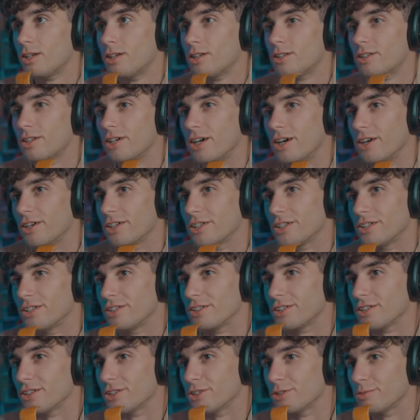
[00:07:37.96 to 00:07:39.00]
Oh, he didn't
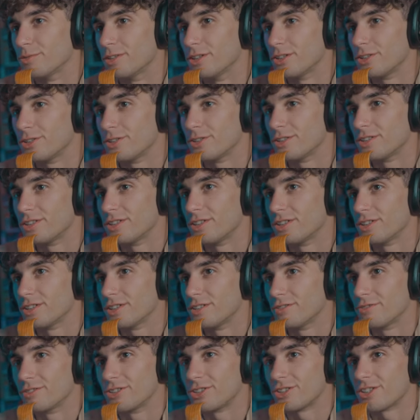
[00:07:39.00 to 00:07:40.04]
tell her about it. And
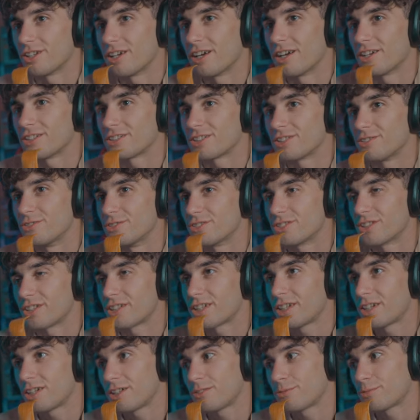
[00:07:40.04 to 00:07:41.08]
then when she asked, he was like,
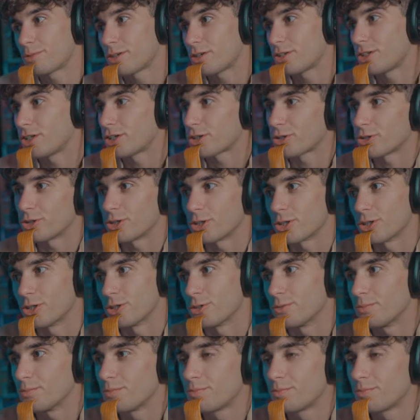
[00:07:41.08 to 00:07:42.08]
"Yeah, I'm probably not gonna go."